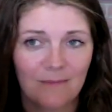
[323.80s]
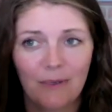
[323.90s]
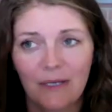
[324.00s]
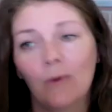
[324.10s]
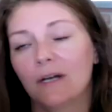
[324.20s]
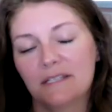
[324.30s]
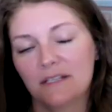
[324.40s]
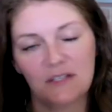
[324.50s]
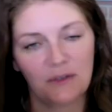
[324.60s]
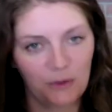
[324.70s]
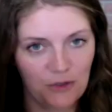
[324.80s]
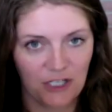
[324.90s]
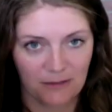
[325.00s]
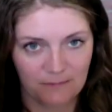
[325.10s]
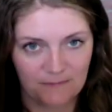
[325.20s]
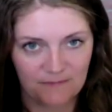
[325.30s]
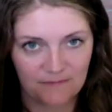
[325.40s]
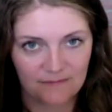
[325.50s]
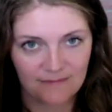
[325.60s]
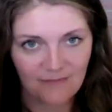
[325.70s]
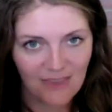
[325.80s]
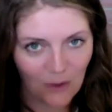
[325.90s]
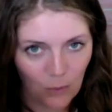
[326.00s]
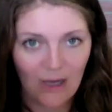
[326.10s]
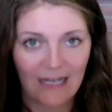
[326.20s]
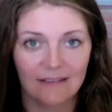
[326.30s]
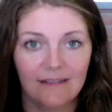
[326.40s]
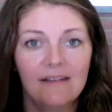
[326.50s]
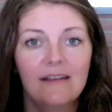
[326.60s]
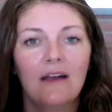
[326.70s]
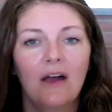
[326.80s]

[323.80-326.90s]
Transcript: But what's the solution? Well,